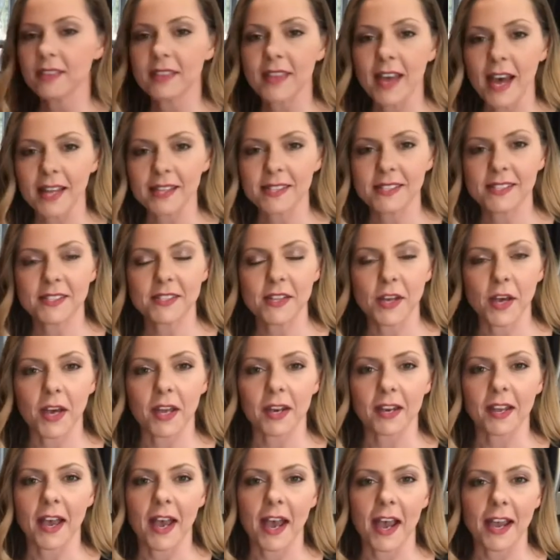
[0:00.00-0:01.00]
That's
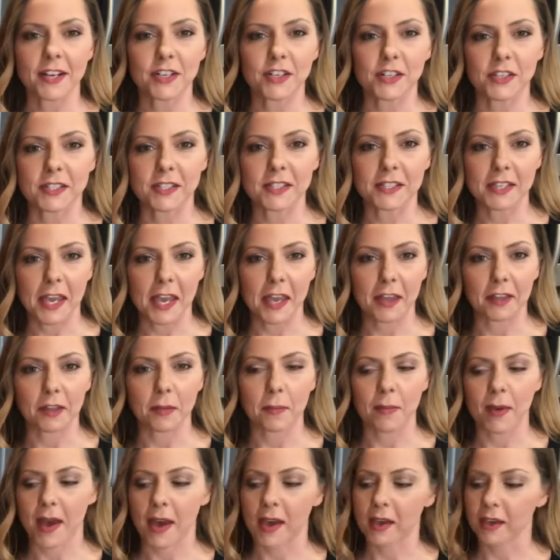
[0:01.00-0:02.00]
done. I just scan
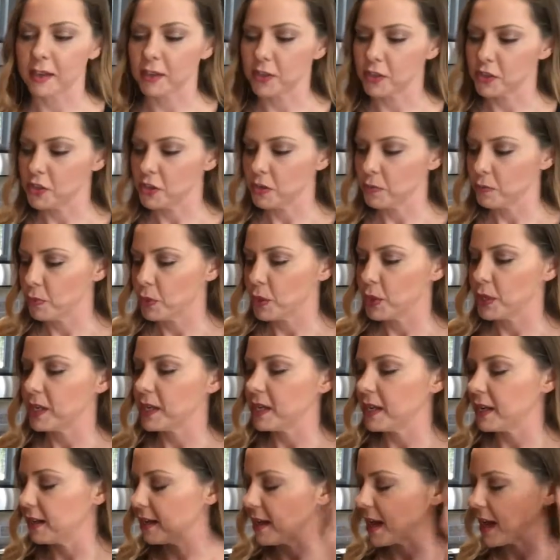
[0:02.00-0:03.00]
the package, put
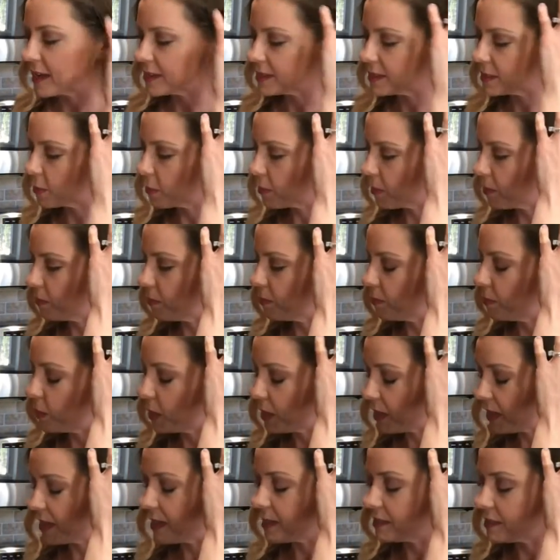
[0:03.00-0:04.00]
it in as the
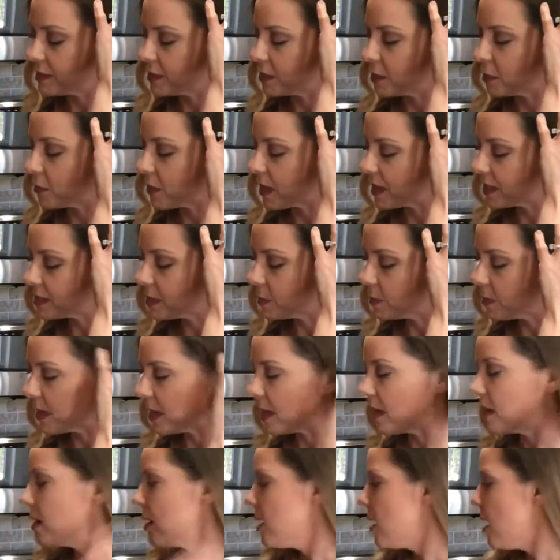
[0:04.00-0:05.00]
put it into the
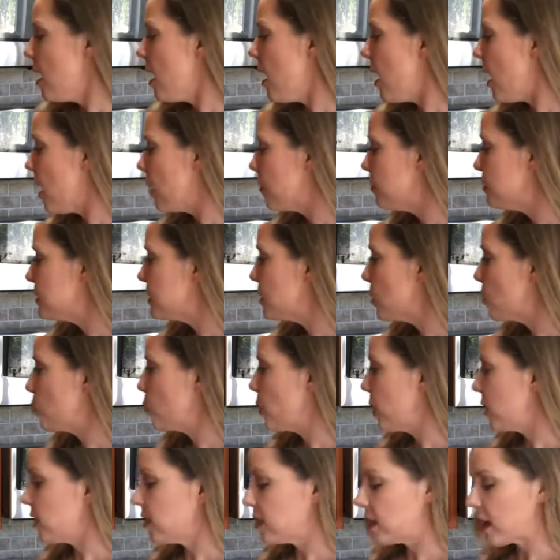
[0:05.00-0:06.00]
recipe. Um, so
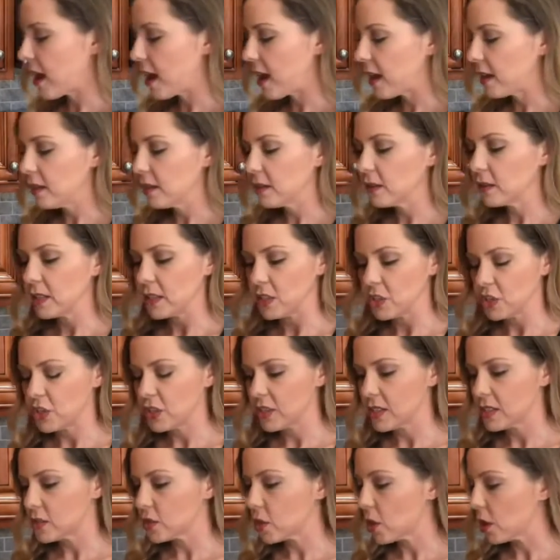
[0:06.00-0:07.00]
with that, let's
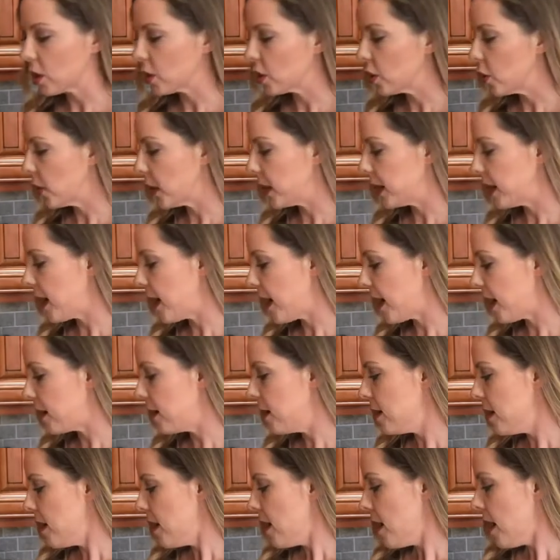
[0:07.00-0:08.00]
just start going ahead.
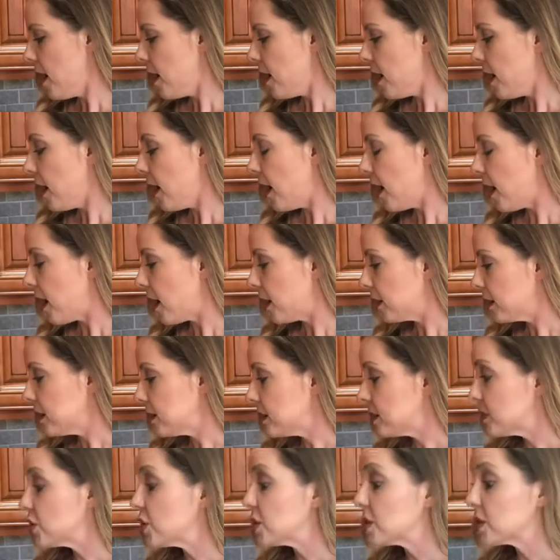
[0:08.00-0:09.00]
Uh,
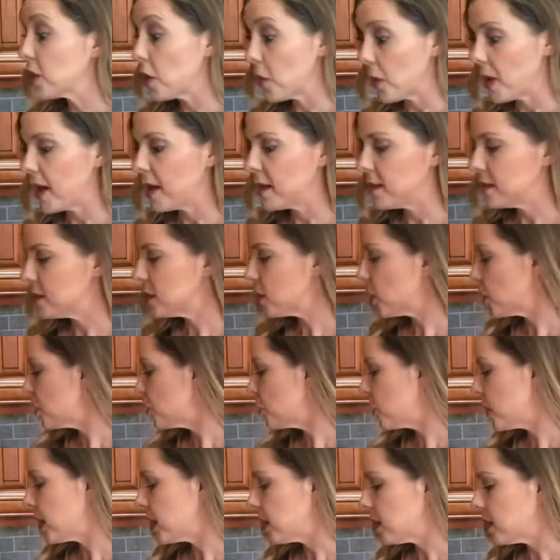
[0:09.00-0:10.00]
let's just go ahead and
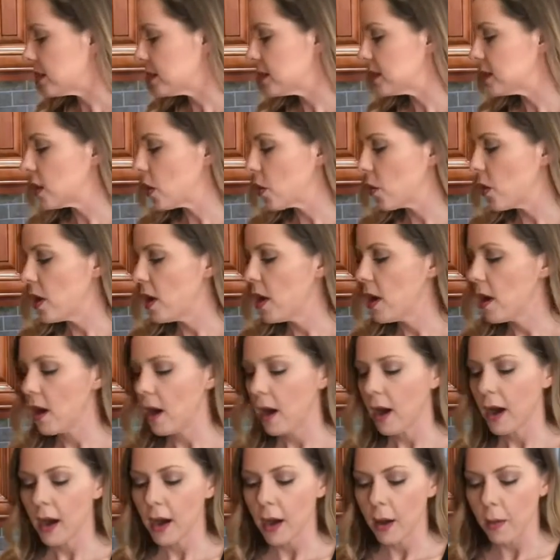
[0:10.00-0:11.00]
start doing this. So um,
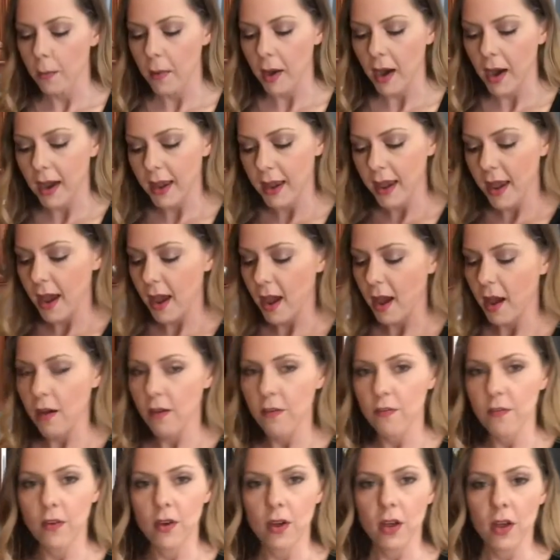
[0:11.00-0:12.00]
I
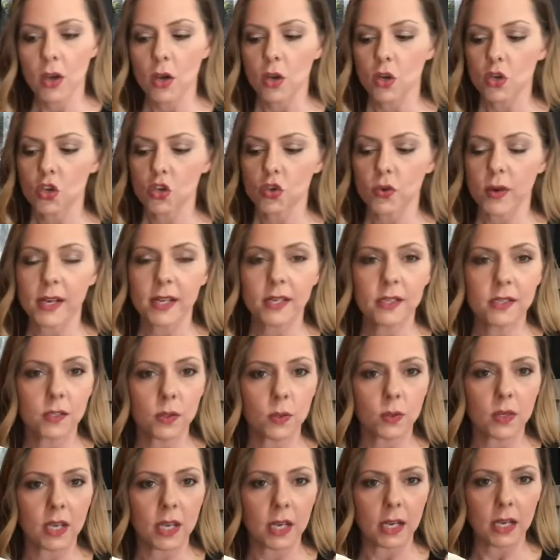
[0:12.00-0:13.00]
have shredded
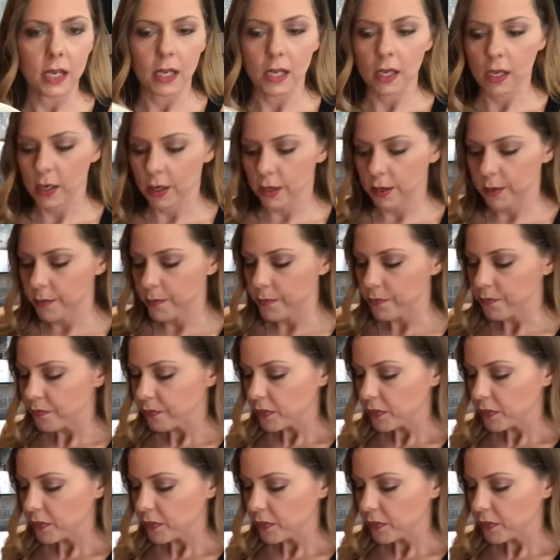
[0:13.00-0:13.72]
zucchini here.